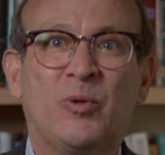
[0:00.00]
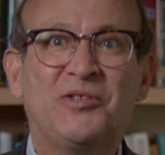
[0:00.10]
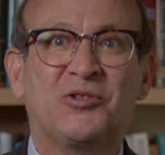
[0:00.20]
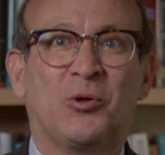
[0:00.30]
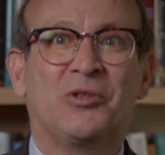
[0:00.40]

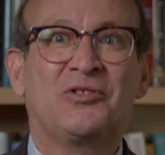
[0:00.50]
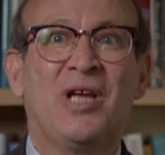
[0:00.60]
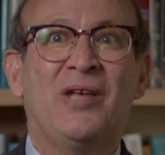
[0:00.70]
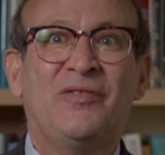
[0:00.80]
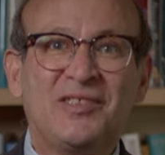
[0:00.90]
Resource,
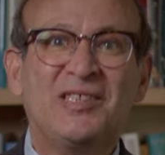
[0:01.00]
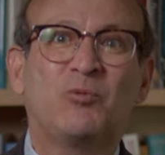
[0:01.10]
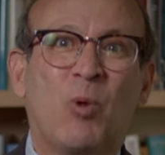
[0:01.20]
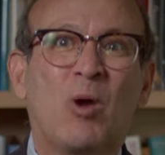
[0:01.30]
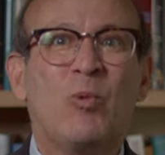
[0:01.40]
this
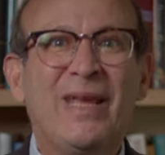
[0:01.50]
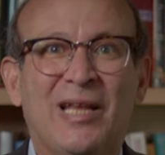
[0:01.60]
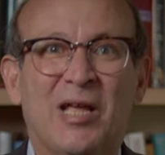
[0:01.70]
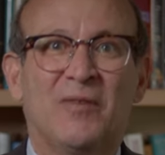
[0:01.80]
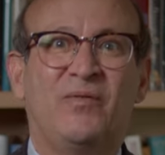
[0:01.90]
is where we
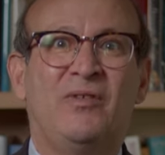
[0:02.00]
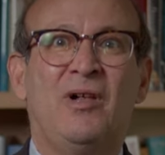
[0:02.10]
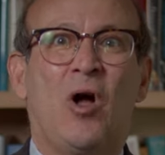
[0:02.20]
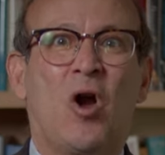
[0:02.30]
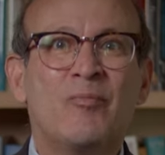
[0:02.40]
live.
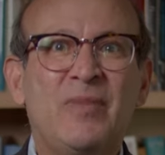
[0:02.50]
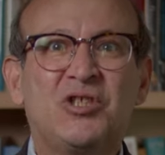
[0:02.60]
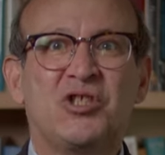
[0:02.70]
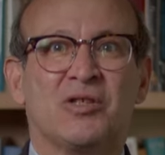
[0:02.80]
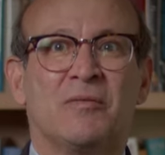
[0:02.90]
Our
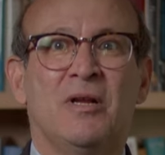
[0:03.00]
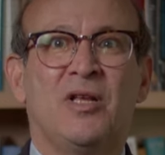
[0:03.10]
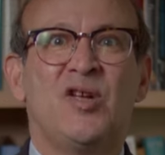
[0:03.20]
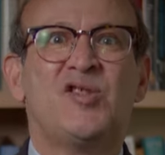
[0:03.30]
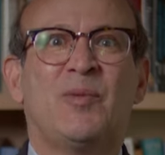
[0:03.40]
mission
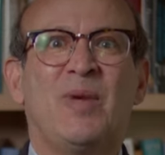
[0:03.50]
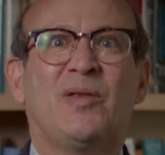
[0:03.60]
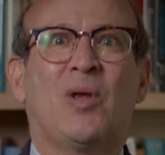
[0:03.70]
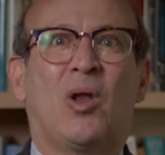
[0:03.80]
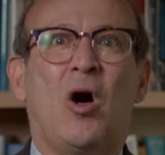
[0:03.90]
is to
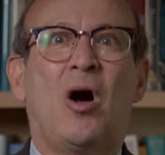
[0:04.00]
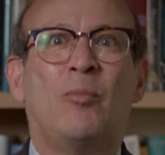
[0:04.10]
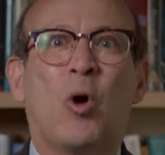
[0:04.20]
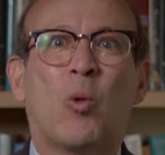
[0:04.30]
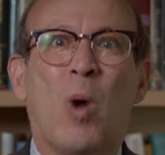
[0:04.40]
make the law
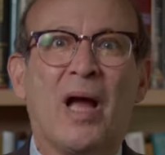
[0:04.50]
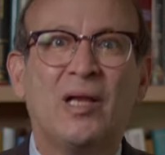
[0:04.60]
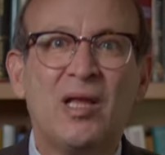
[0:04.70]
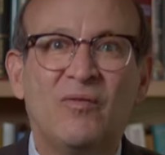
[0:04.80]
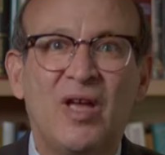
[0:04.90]
more
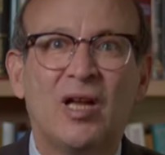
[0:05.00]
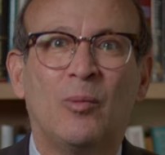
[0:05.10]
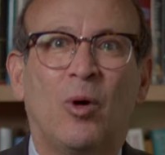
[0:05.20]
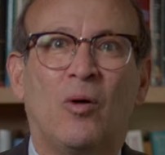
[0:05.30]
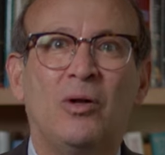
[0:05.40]
widely
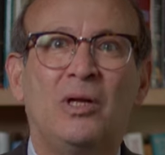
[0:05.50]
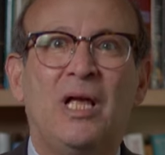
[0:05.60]
available.